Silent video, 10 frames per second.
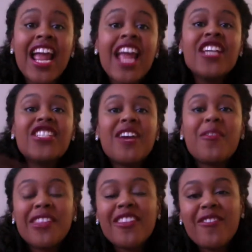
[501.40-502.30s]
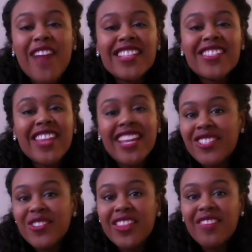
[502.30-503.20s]
Share it with your friends so they can
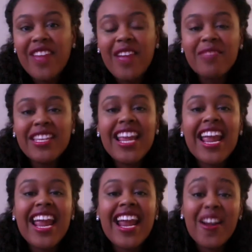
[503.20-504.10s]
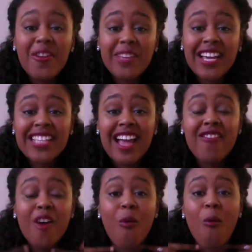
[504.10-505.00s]
join the family, and I hope you guys have
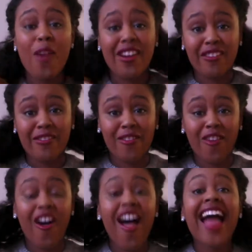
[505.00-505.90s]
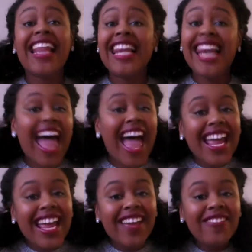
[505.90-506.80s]
a wonderful
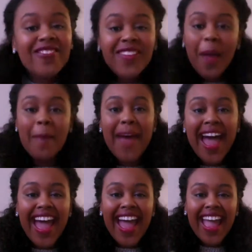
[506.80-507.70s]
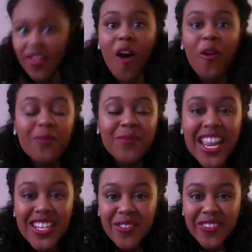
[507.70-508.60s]
life. Bye. Oh,
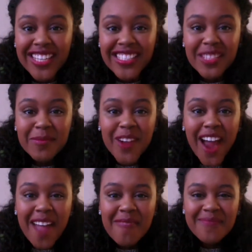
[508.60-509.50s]
and don't forget to subscribe.